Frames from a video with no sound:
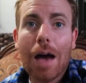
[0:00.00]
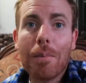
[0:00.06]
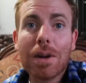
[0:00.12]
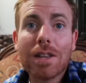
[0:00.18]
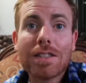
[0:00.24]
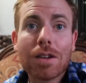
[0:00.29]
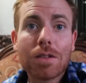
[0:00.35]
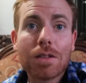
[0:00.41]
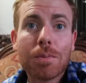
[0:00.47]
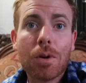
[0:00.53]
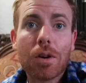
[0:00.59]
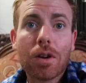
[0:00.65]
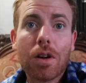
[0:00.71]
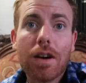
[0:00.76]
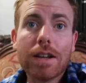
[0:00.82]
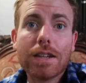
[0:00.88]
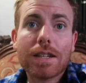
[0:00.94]
But until
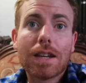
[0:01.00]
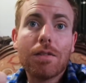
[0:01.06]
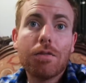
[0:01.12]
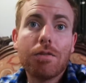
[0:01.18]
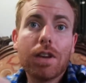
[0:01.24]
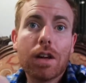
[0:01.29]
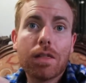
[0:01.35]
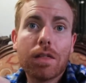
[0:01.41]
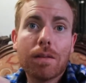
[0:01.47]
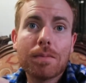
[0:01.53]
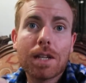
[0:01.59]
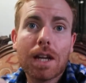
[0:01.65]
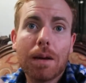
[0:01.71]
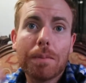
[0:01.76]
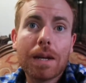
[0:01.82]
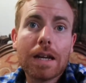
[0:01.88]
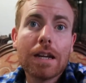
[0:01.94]
tomorrow guys, give the video a thumbs
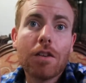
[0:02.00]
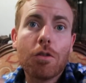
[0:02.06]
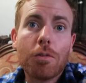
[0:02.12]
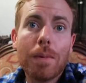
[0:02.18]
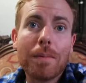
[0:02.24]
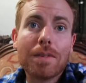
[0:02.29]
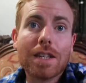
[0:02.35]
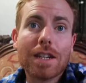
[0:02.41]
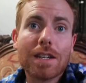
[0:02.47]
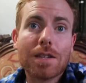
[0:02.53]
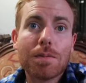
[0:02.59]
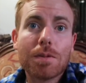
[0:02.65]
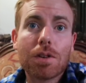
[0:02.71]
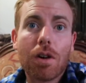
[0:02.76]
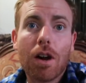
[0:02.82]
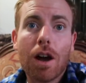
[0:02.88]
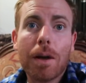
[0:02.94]
up, remember to hit
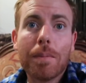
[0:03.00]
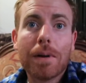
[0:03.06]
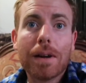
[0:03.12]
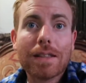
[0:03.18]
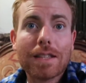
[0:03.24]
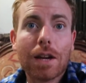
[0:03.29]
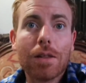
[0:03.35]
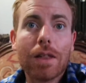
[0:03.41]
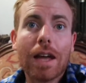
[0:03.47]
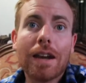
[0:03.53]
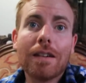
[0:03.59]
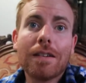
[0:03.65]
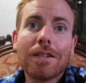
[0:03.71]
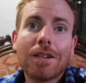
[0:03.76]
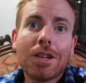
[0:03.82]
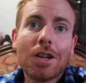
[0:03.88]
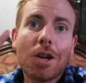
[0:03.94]
subscribe. Until then,
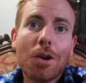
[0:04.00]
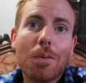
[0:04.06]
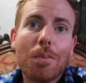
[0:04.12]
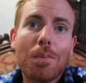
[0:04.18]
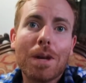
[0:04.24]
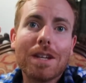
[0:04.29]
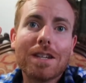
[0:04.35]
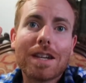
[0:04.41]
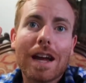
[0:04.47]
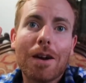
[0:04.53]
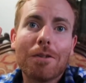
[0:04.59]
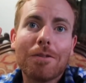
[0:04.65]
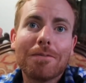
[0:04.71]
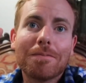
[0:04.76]
peace out.